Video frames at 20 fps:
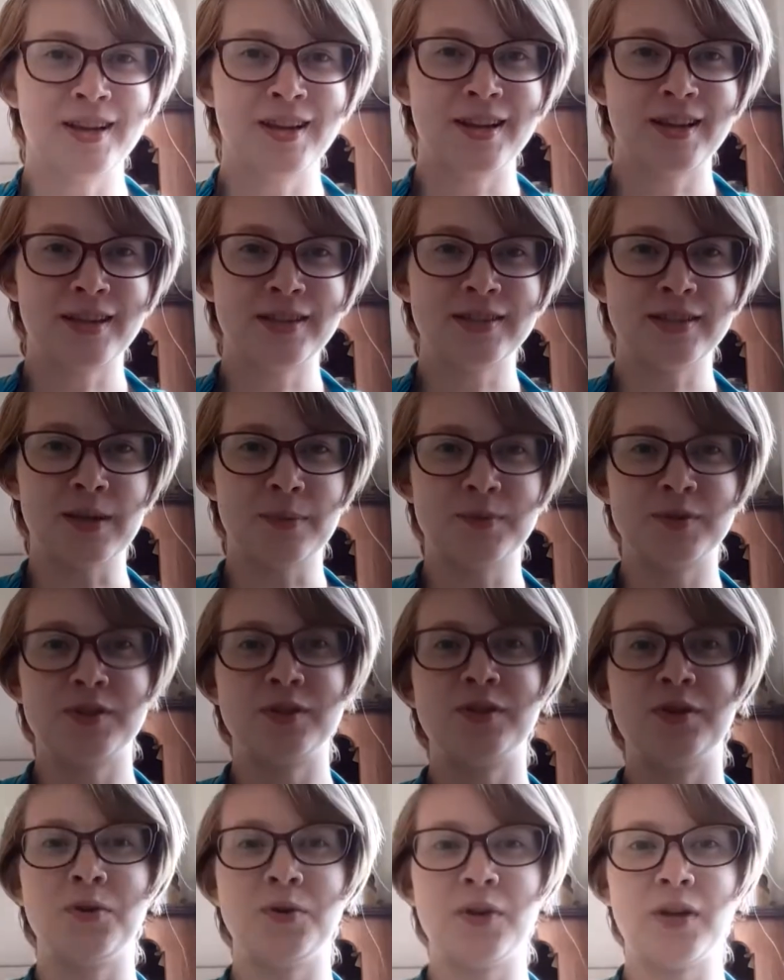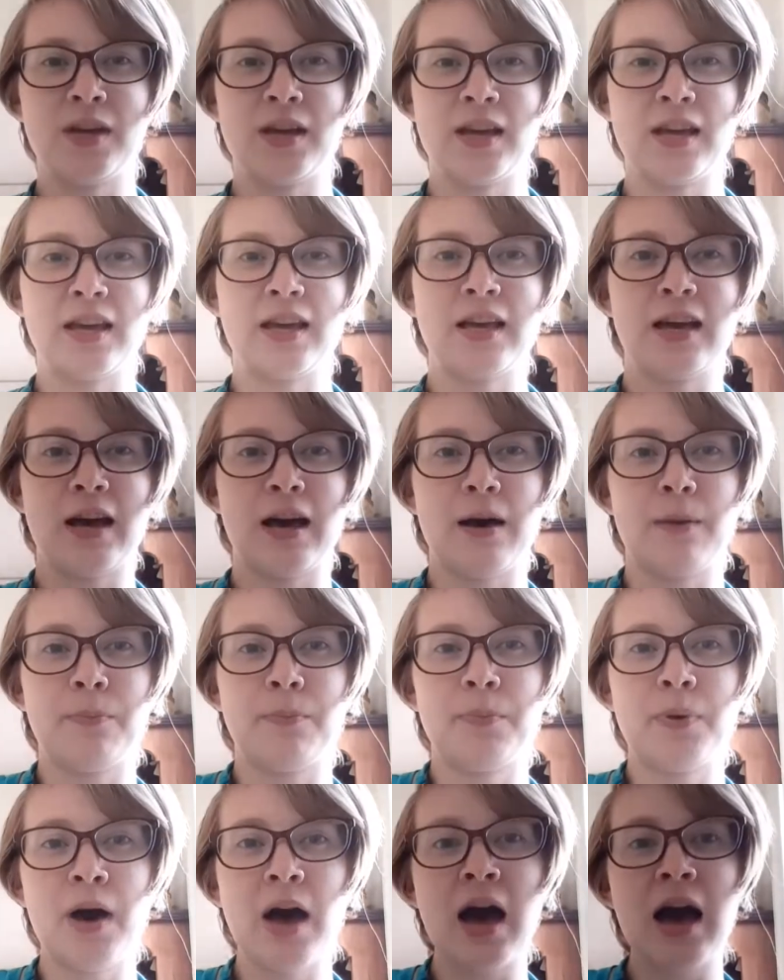substituting a
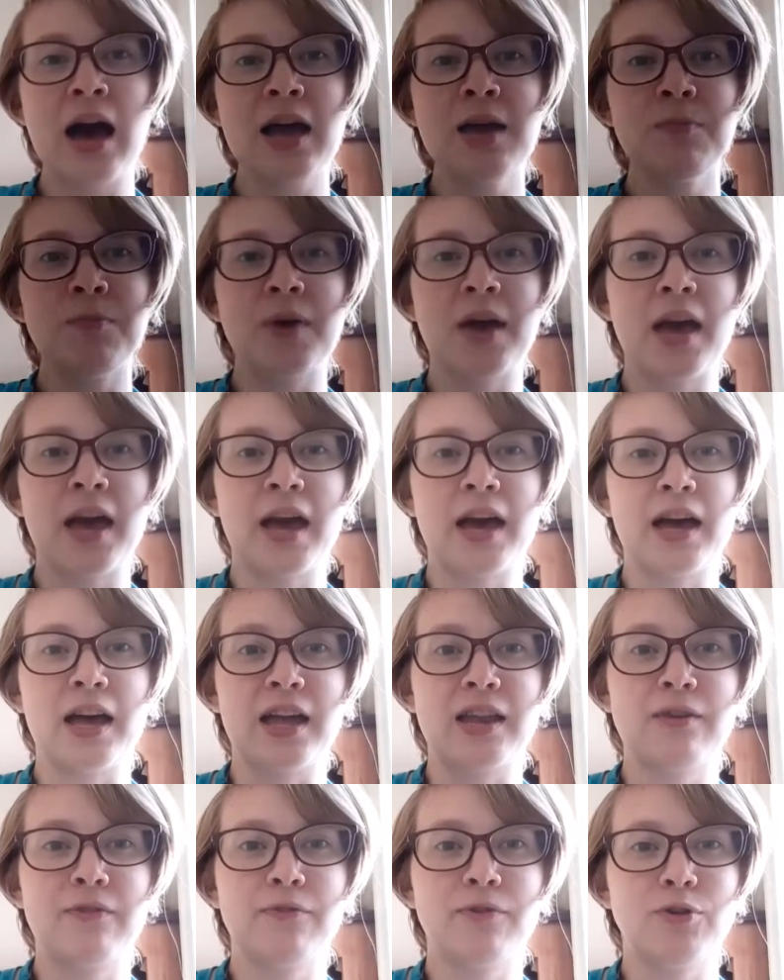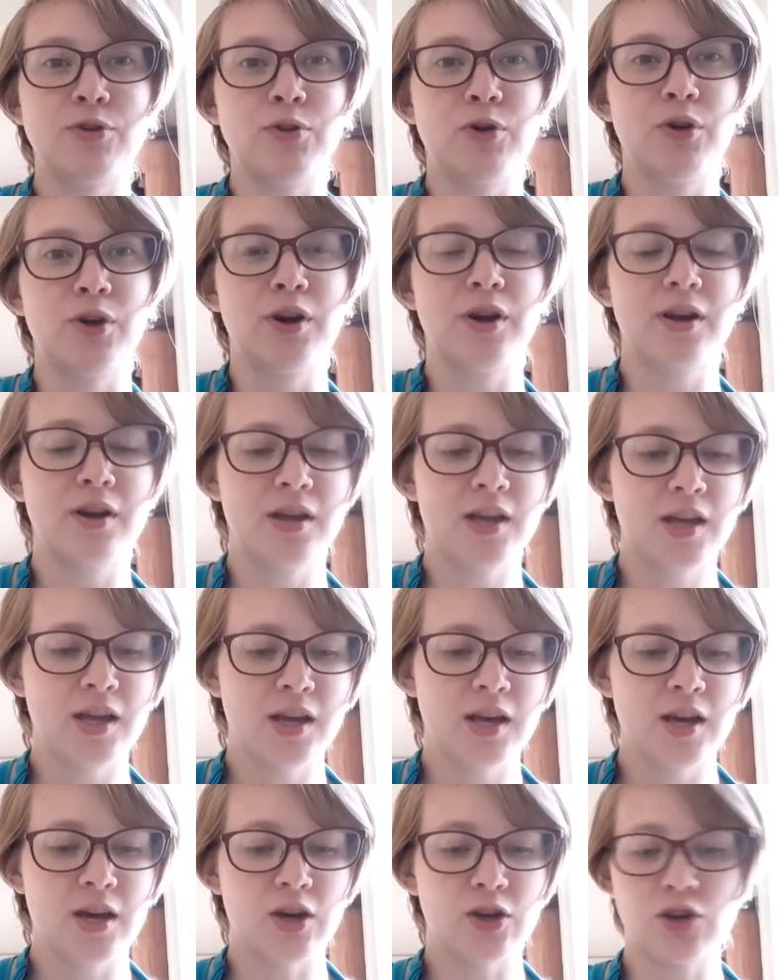pie pan for
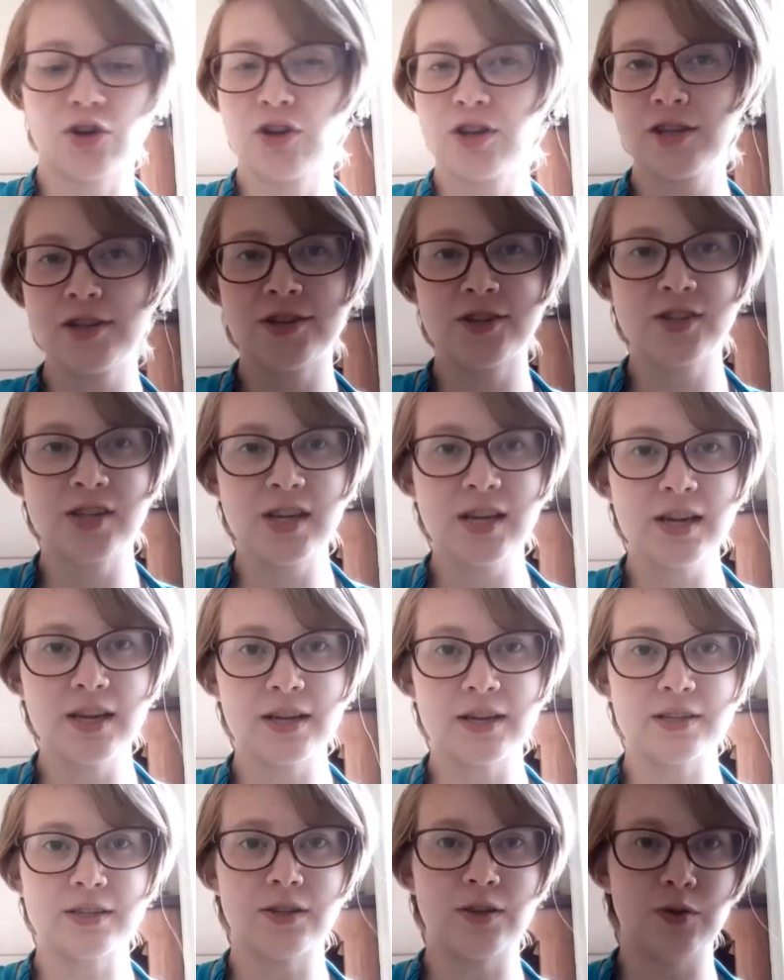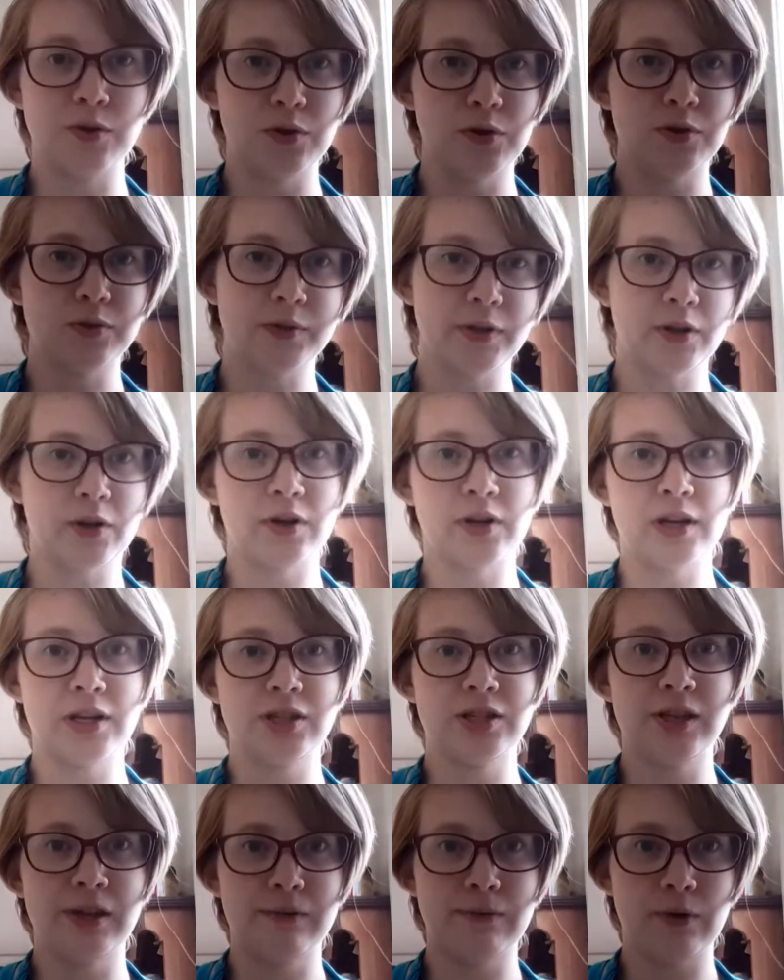a cookie sheet because you use a cookie
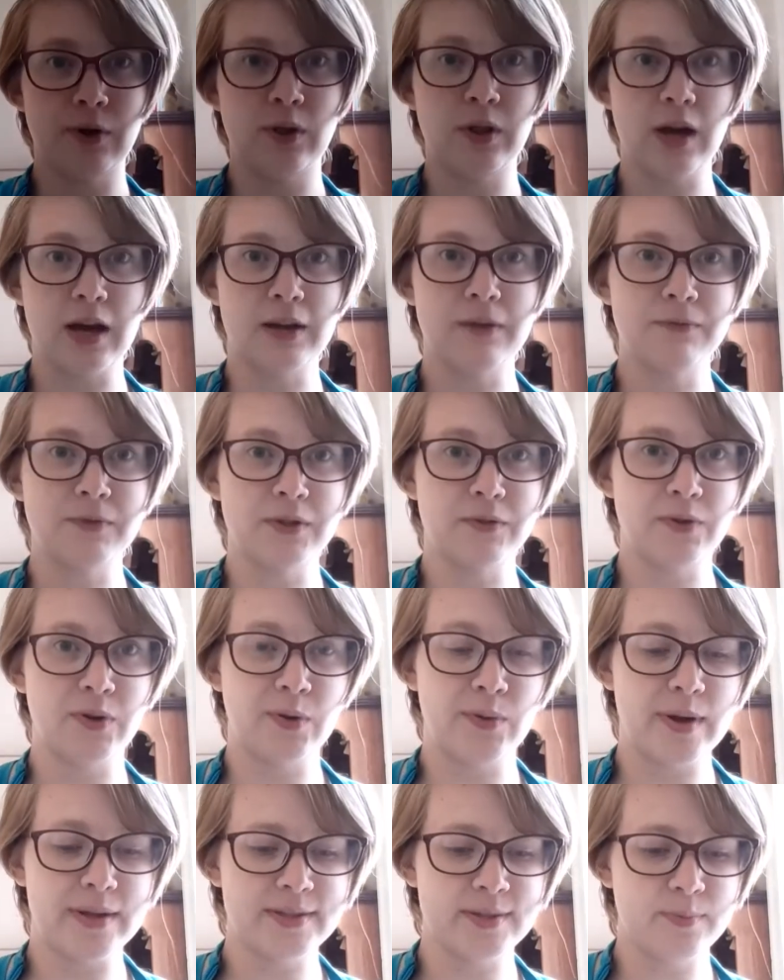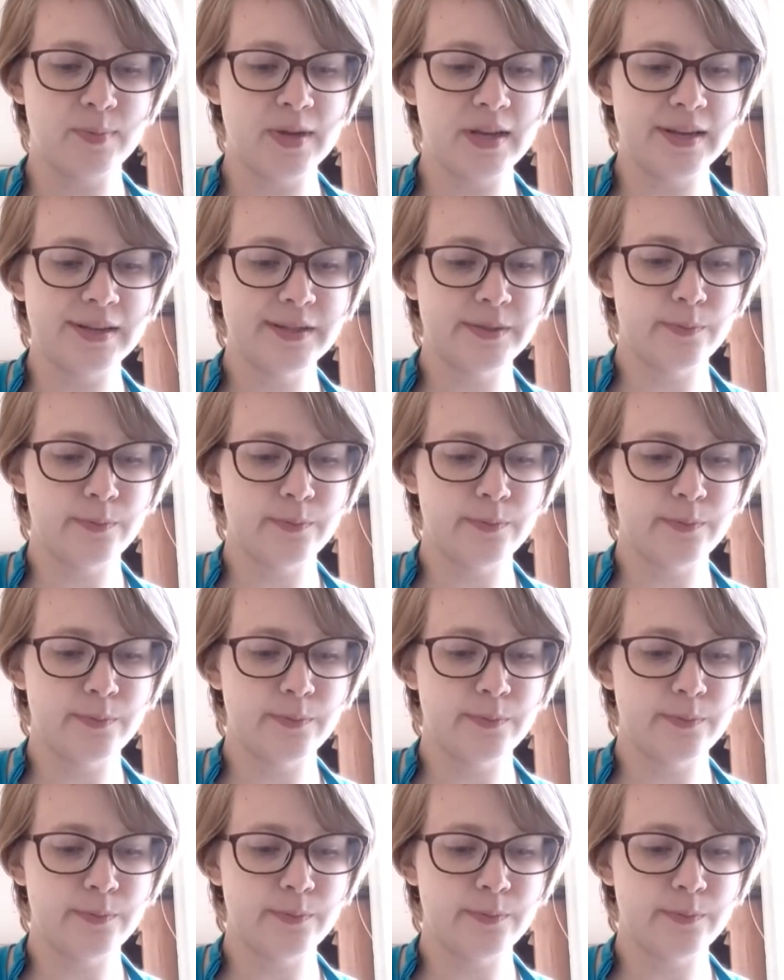sheet for a lot of different recipes.